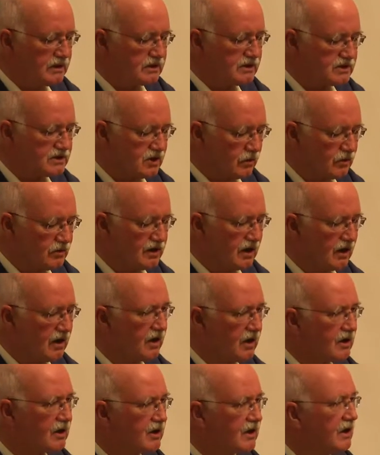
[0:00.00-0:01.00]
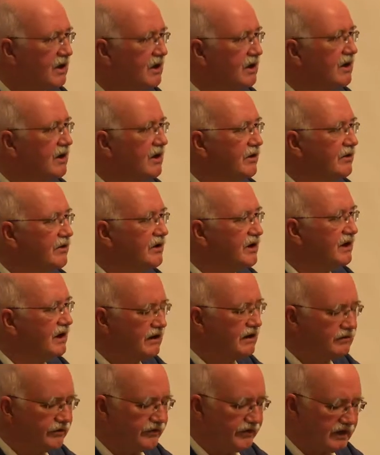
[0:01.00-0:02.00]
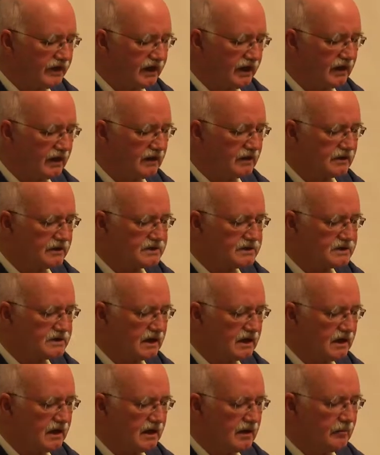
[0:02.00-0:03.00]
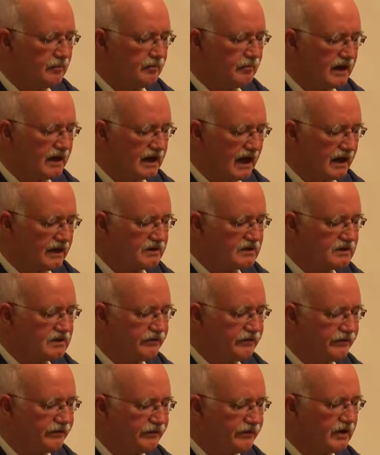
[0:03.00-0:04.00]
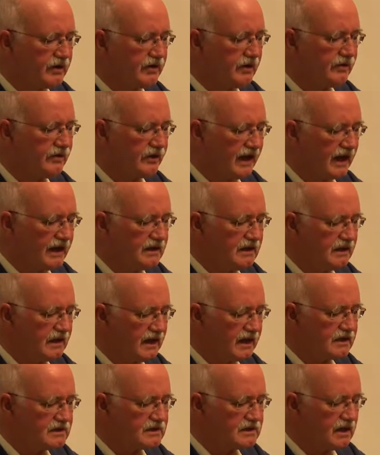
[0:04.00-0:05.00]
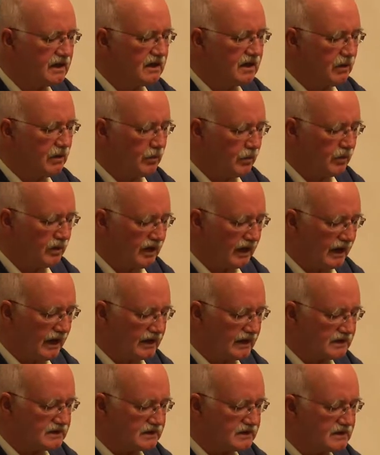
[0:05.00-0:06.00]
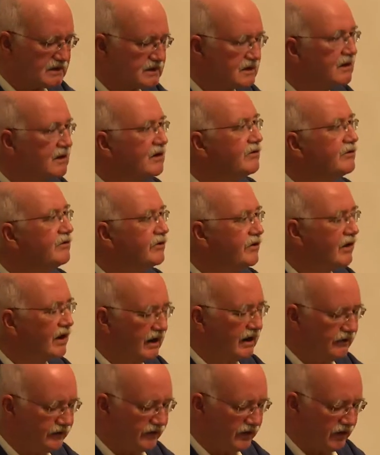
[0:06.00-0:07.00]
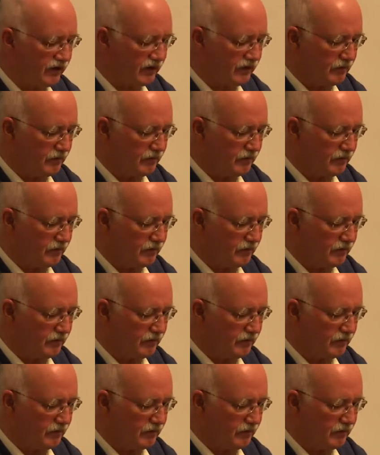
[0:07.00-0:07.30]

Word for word: so dark the infidels began to fear that night would last forever.